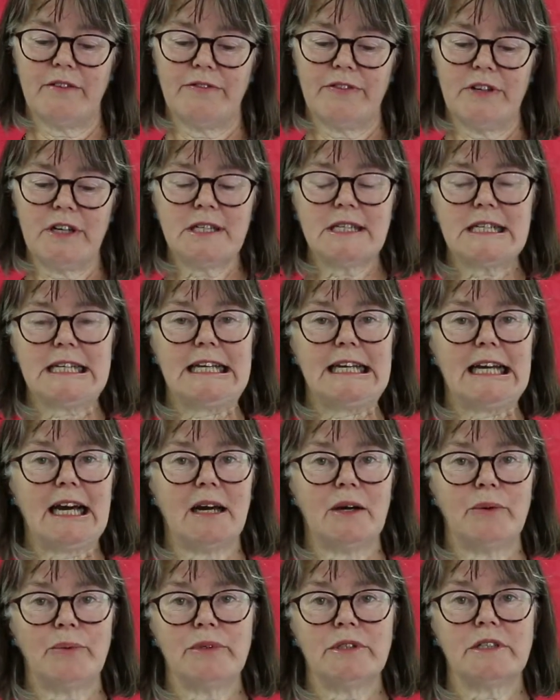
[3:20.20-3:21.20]
Firstly,
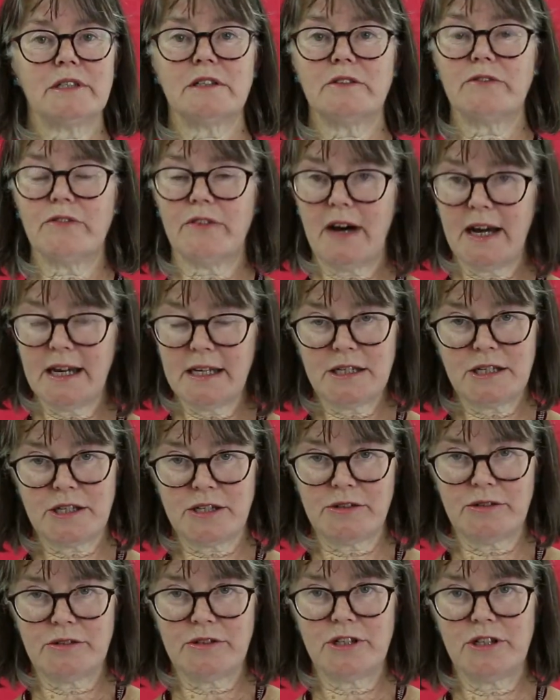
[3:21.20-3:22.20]
I would advise
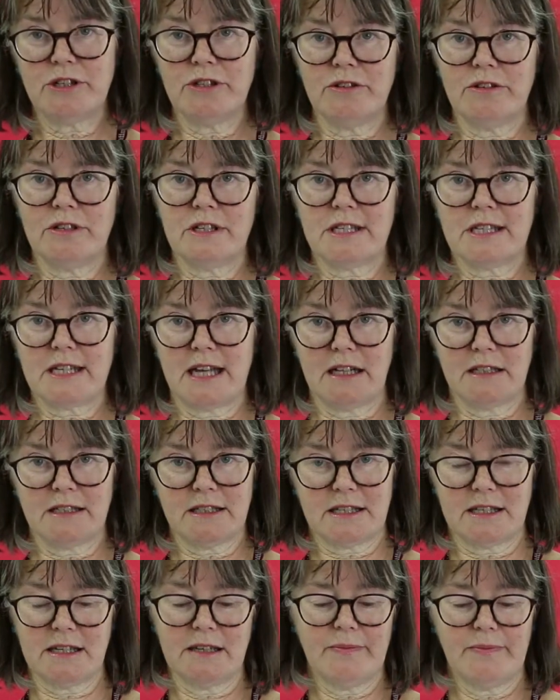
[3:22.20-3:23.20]
you to do the
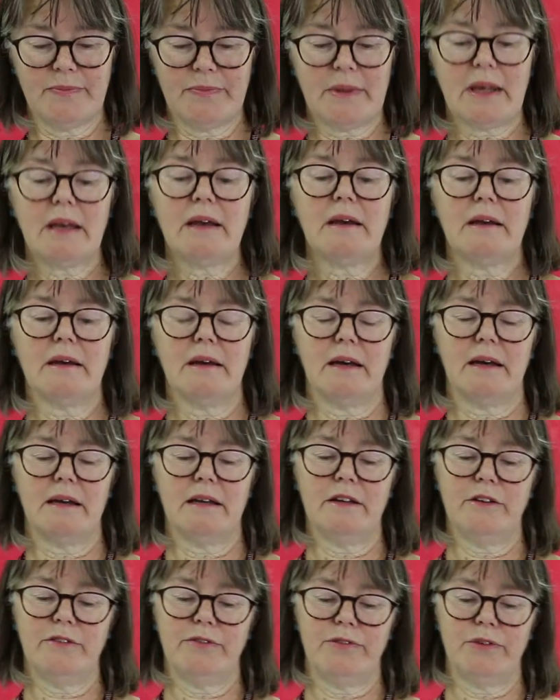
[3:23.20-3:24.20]
CELTA
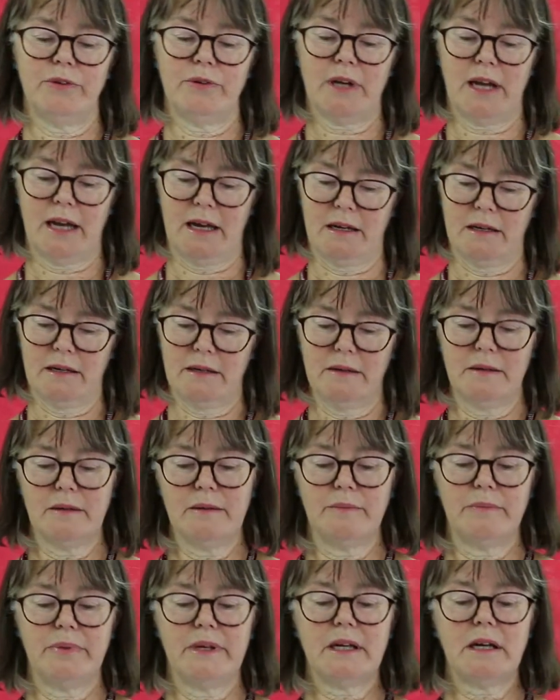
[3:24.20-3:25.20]
if you can,
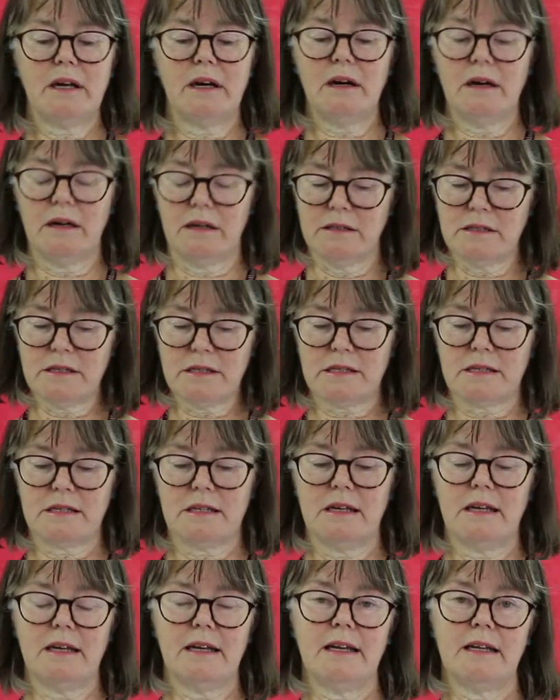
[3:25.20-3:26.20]
because
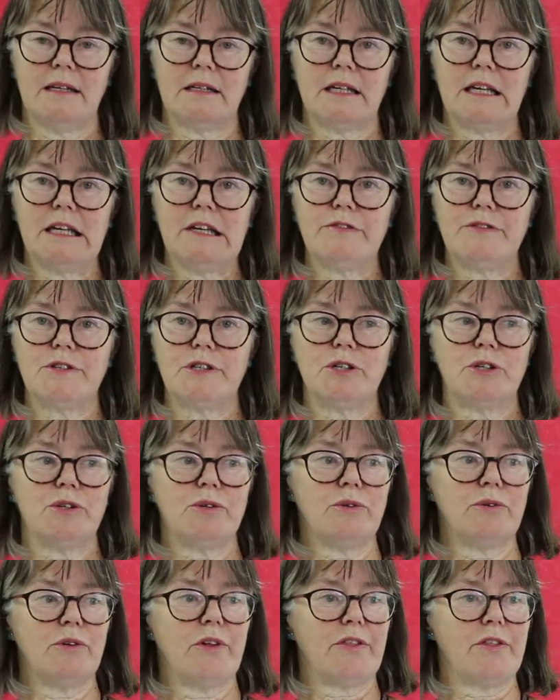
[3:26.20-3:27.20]
it gives
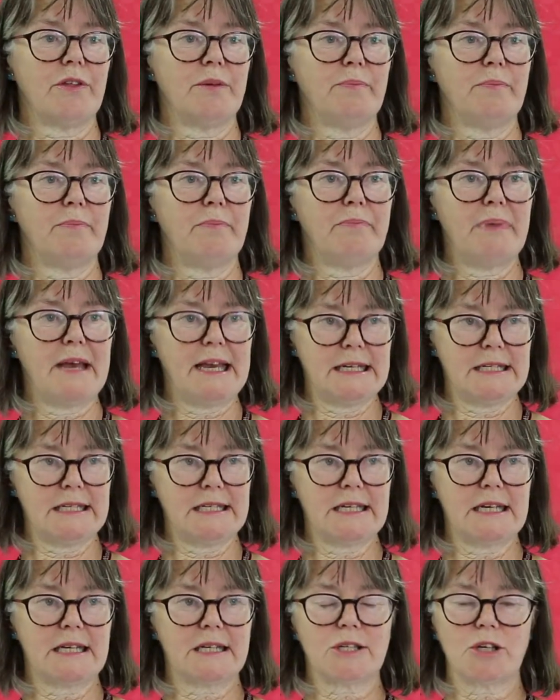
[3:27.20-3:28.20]
you the
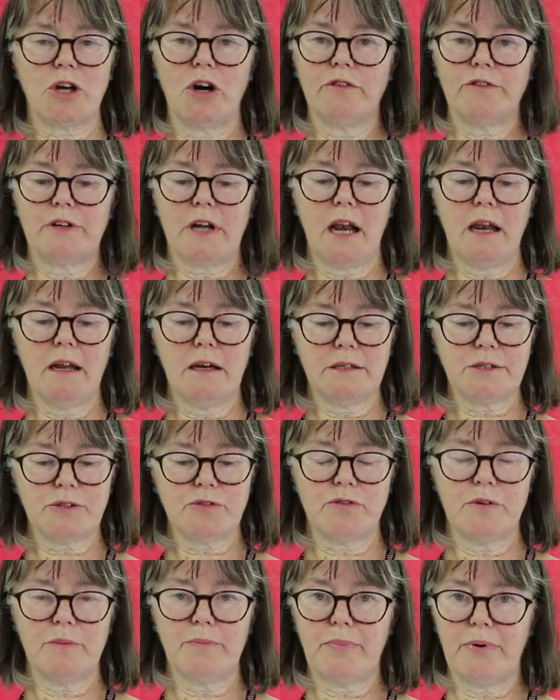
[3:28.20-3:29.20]
basics of
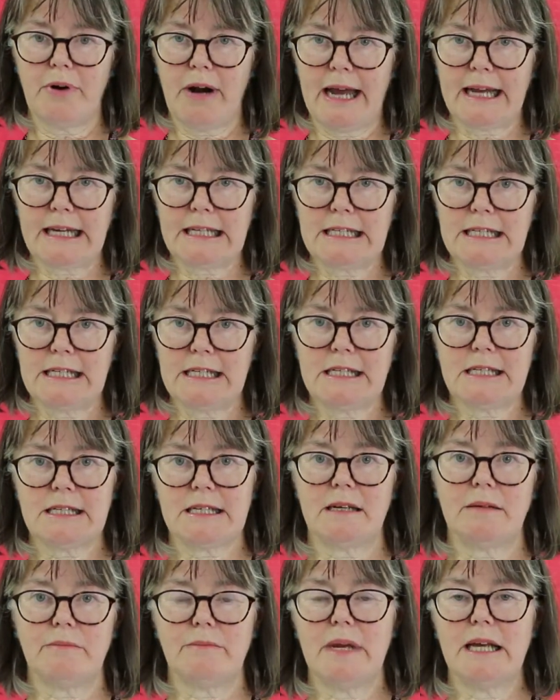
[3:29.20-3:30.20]
classroom practice
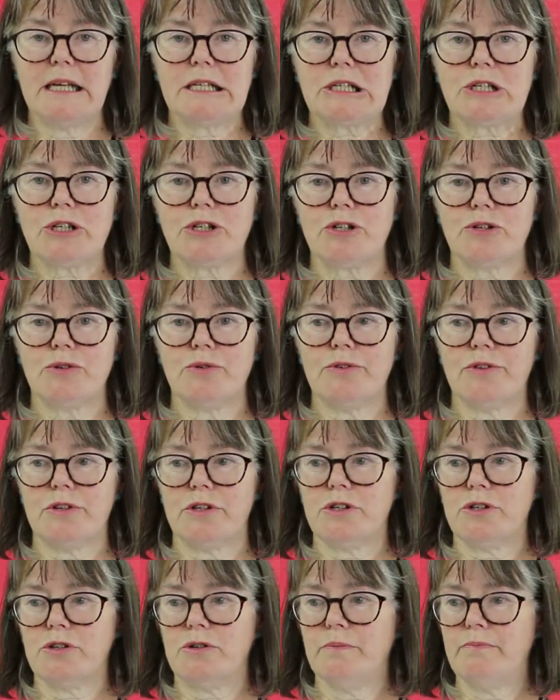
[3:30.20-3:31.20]
and makes sure
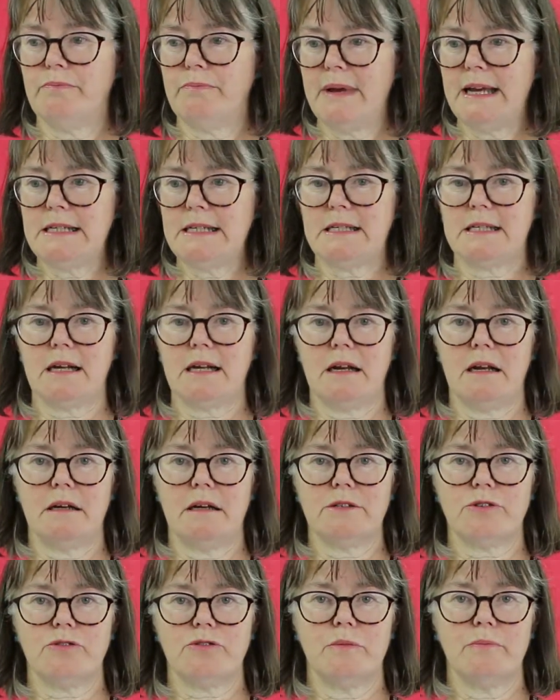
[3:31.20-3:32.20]
that your basic
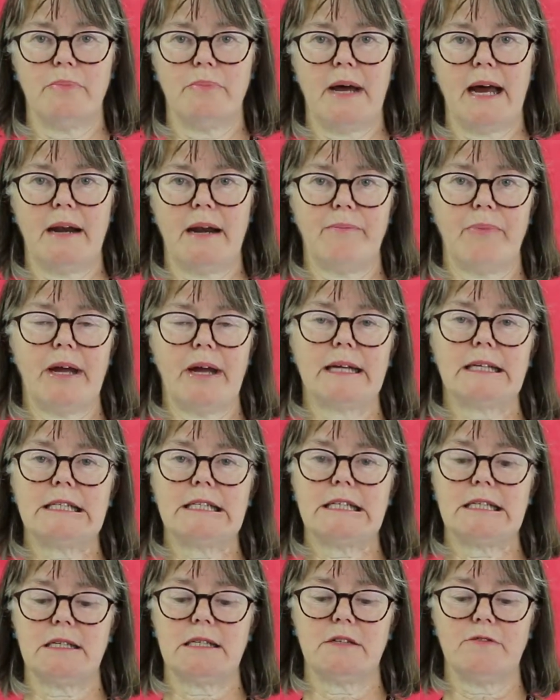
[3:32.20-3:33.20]
classroom
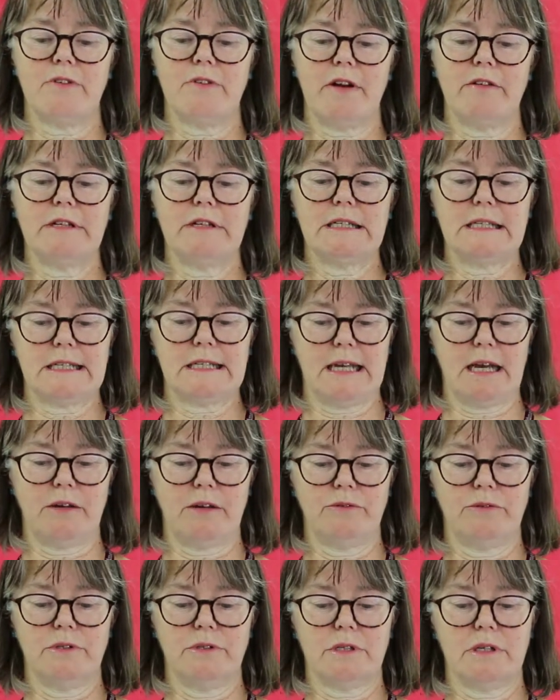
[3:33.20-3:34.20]
practice is very
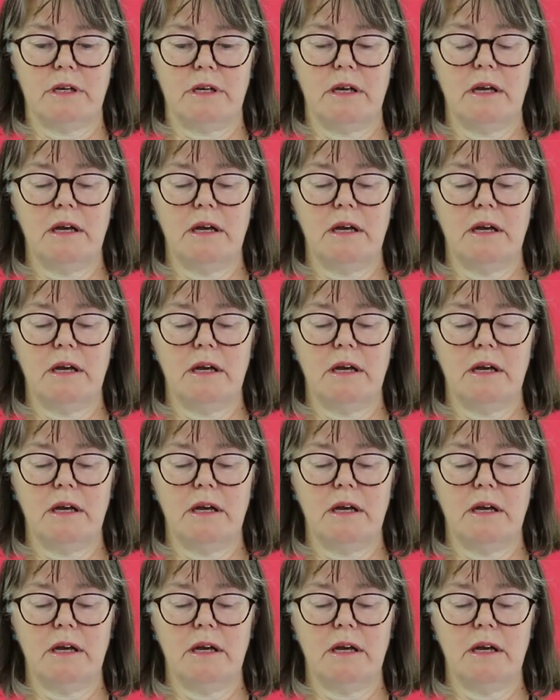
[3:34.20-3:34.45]
sound.